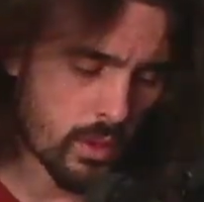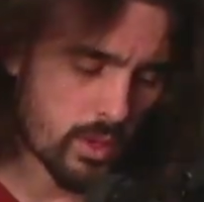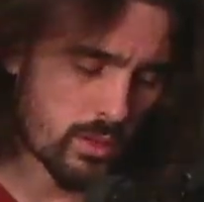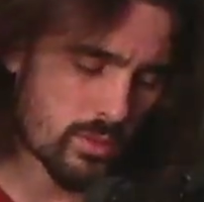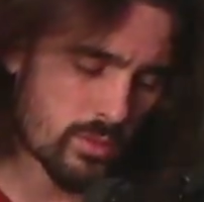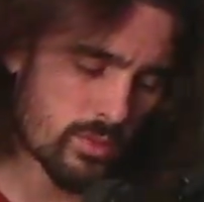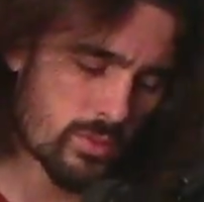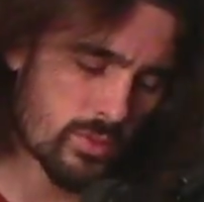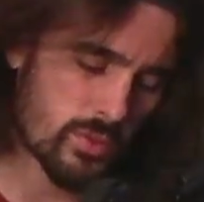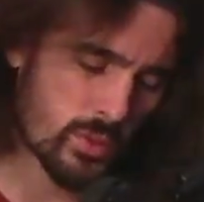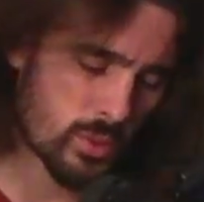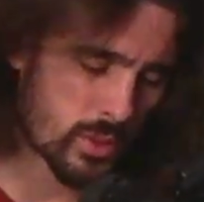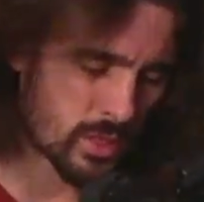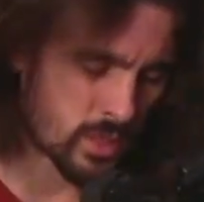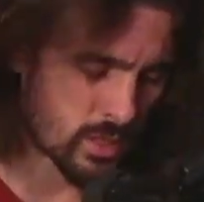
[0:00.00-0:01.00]
For
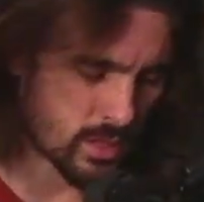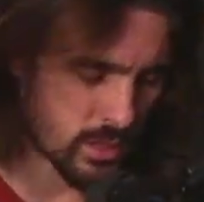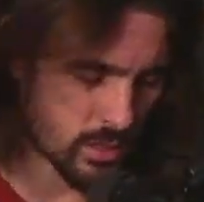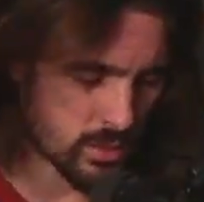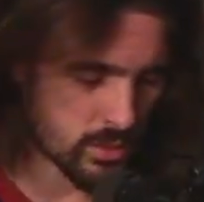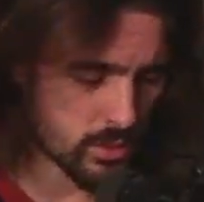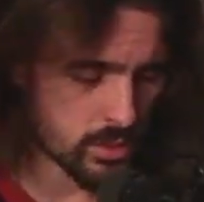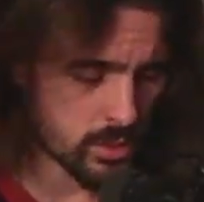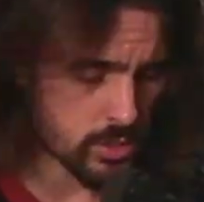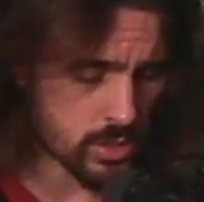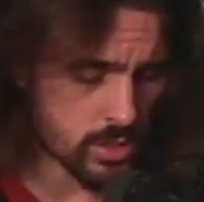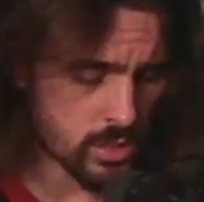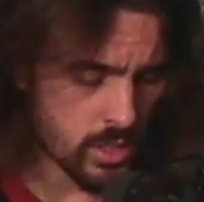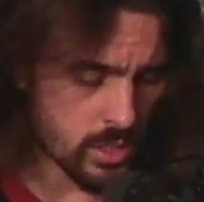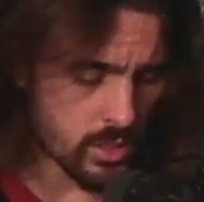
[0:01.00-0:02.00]
instance, such as
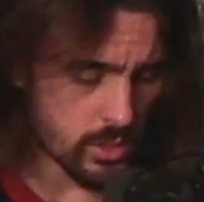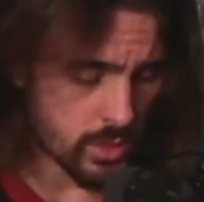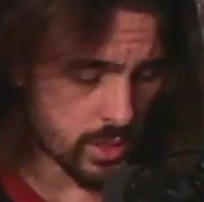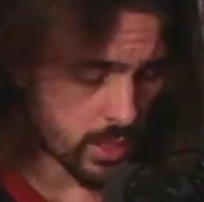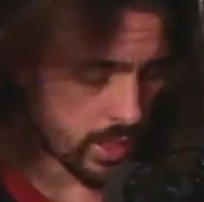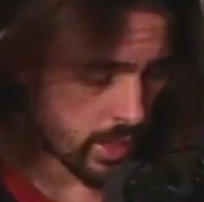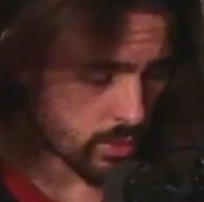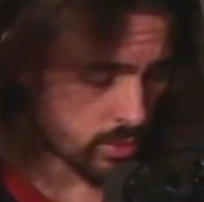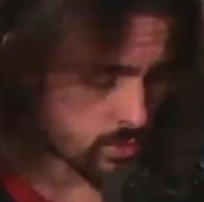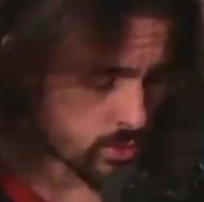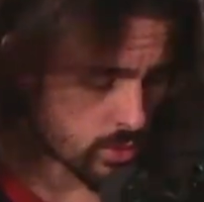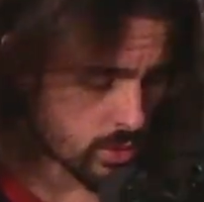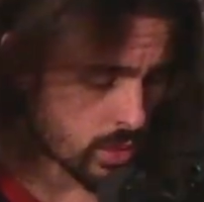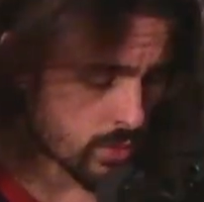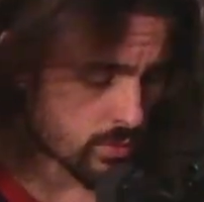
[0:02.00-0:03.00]
looking out for a
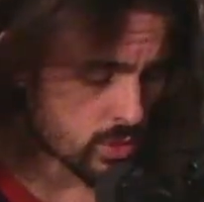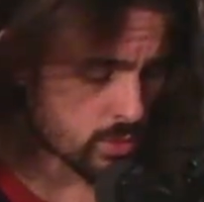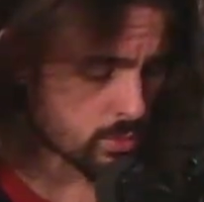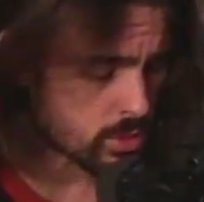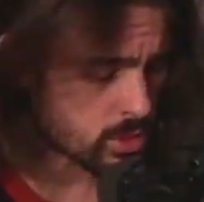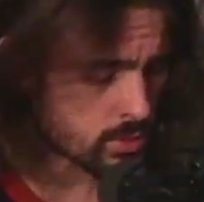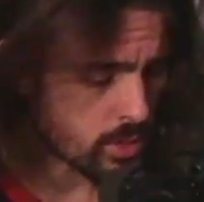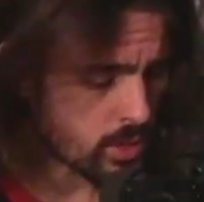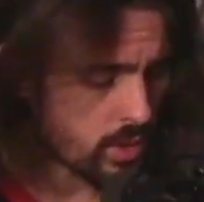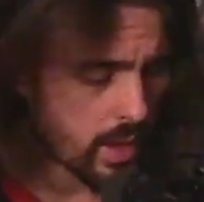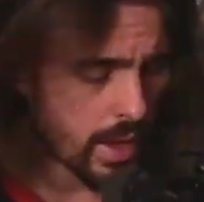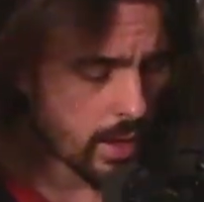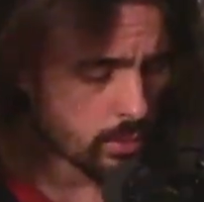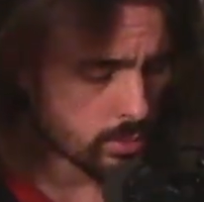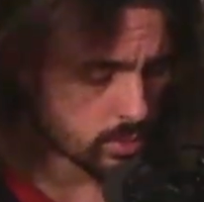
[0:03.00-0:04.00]
comfortable small
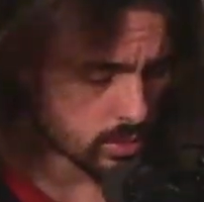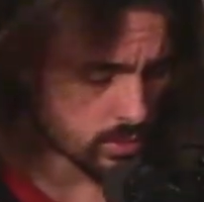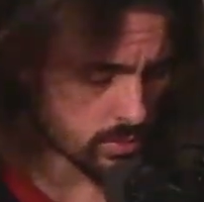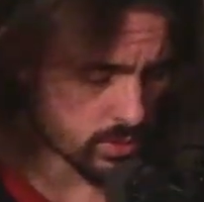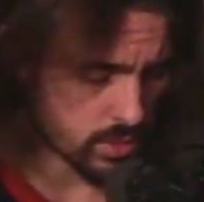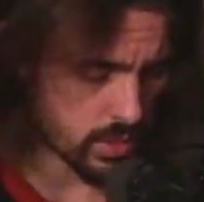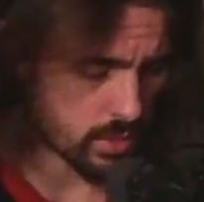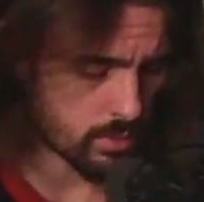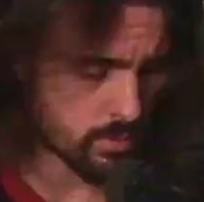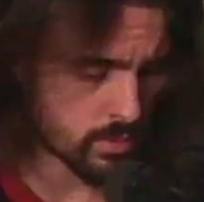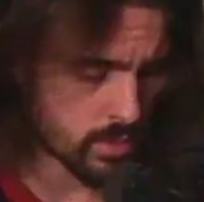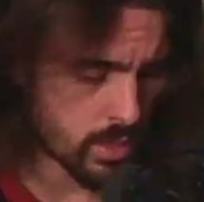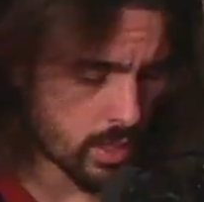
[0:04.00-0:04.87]
house for them,